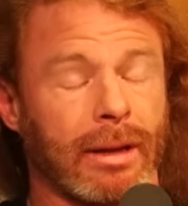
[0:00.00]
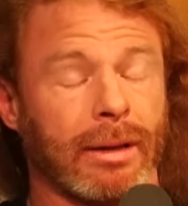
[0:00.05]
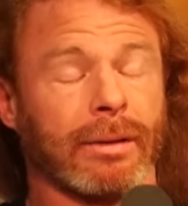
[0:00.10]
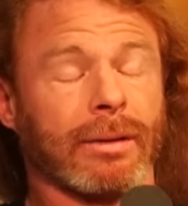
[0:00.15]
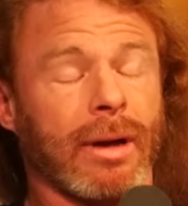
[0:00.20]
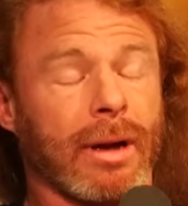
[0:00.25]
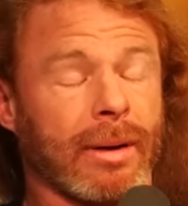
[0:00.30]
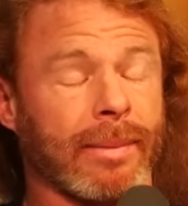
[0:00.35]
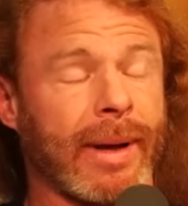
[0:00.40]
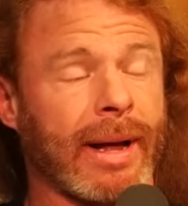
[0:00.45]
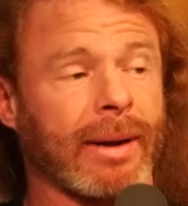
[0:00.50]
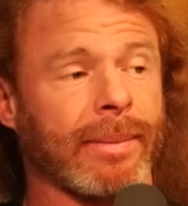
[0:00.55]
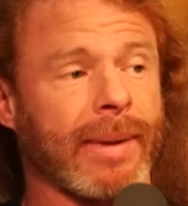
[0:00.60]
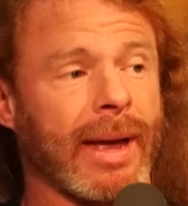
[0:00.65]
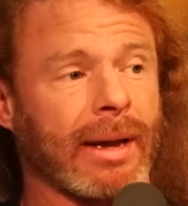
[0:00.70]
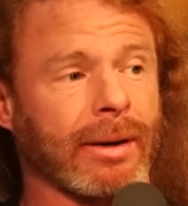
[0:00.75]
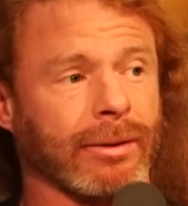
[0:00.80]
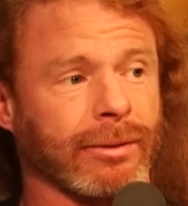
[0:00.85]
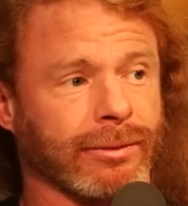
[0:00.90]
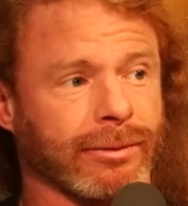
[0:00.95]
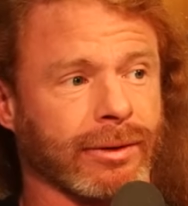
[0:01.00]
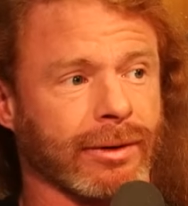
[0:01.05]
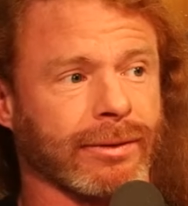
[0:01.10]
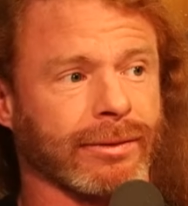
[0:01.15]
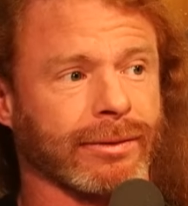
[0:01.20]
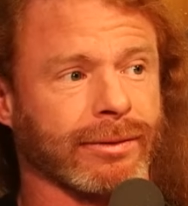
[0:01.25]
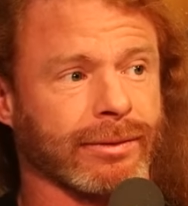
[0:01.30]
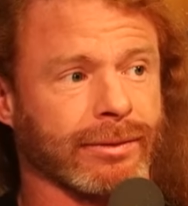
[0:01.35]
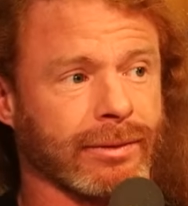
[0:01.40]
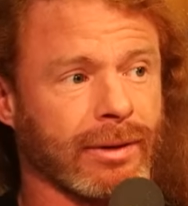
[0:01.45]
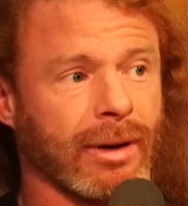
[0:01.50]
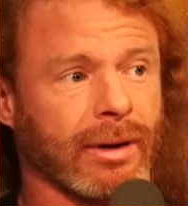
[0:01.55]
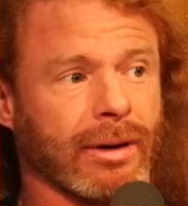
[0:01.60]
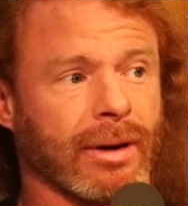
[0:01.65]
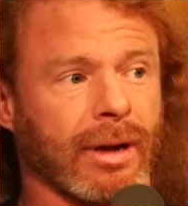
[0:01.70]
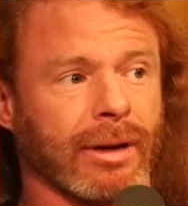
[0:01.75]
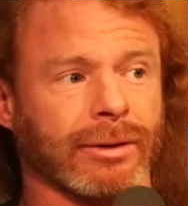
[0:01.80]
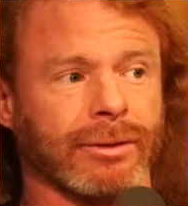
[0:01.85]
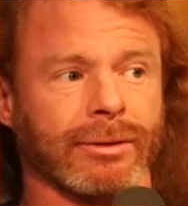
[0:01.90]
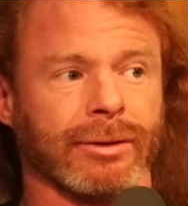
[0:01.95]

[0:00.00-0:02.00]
talk about a man who serves our country